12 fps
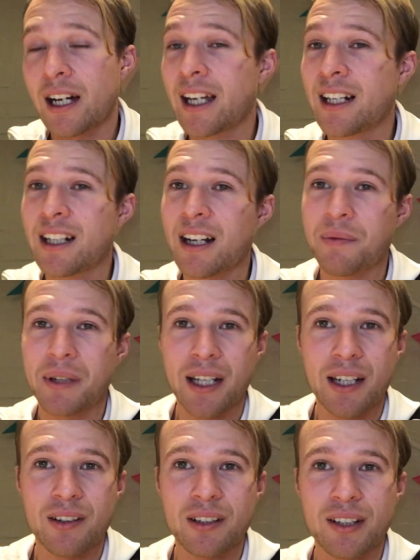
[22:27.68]
I ended up
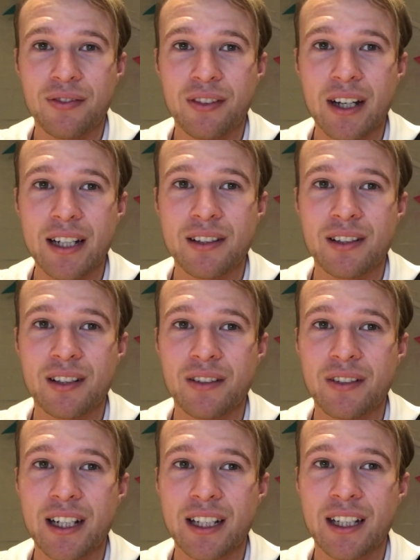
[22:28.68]
getting on this flight to
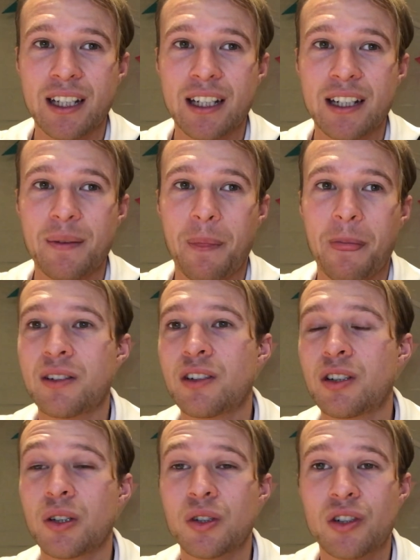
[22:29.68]
Slovakia,
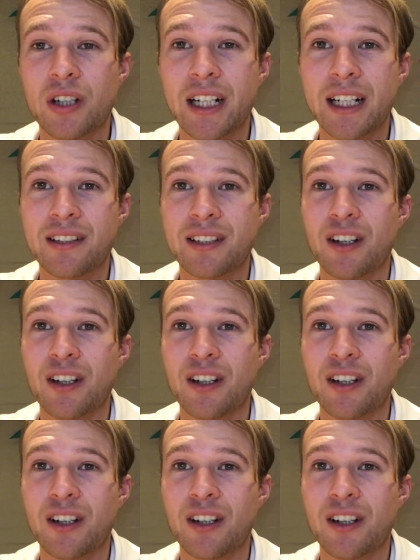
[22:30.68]
2 trainings.